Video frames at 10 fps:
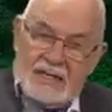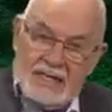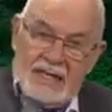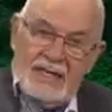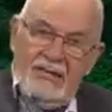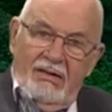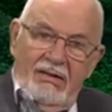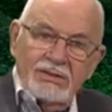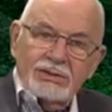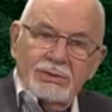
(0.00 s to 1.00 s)
He
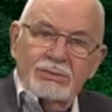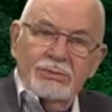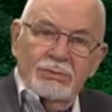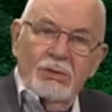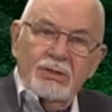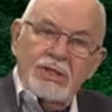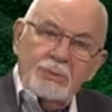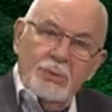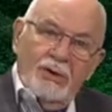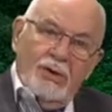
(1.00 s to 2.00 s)
also wrote this
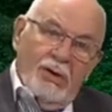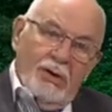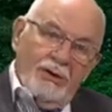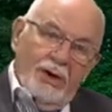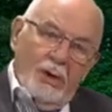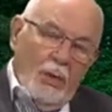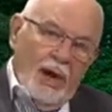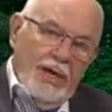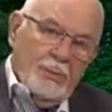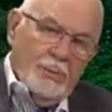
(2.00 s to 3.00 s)
book called A
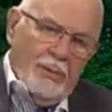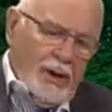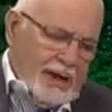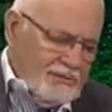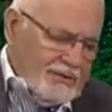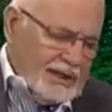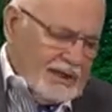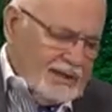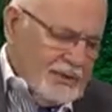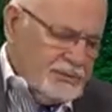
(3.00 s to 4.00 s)
Way to Pray. In fact,
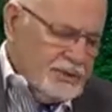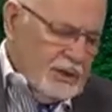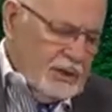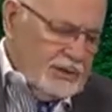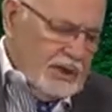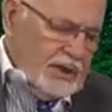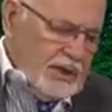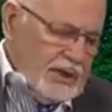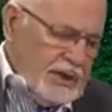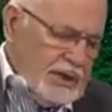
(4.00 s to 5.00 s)
I think it was called
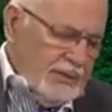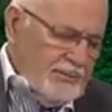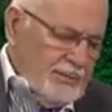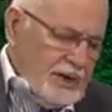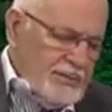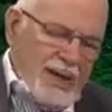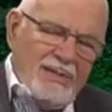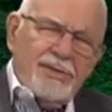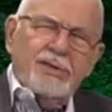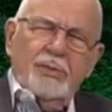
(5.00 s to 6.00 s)
A
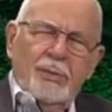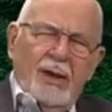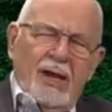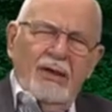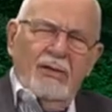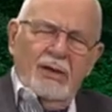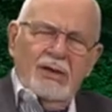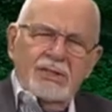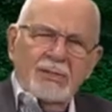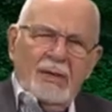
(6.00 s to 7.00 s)
Method to Pray
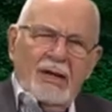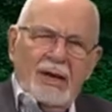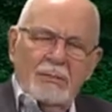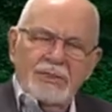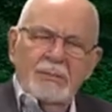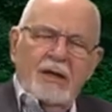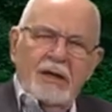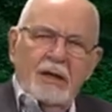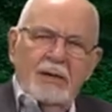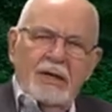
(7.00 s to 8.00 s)
or something like that. It was something a
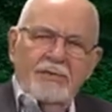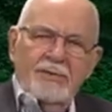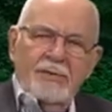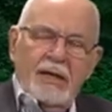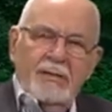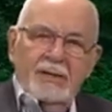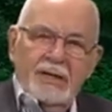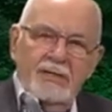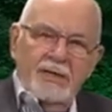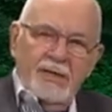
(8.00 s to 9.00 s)
little bit different then, but
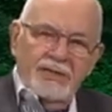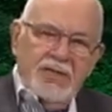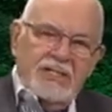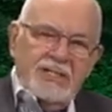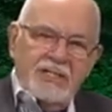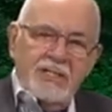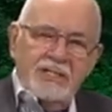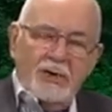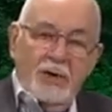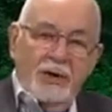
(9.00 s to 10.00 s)
they changed it and
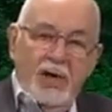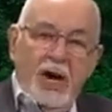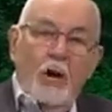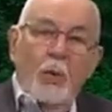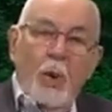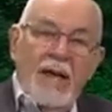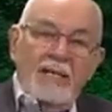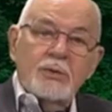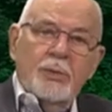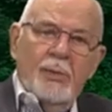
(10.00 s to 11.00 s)
it's called A
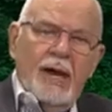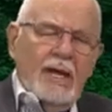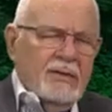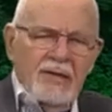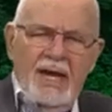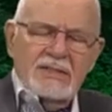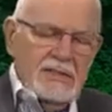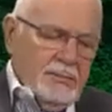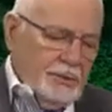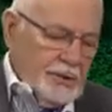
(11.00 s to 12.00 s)
Way to Pray.
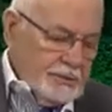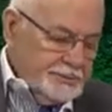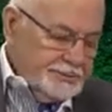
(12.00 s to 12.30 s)
Excellent book.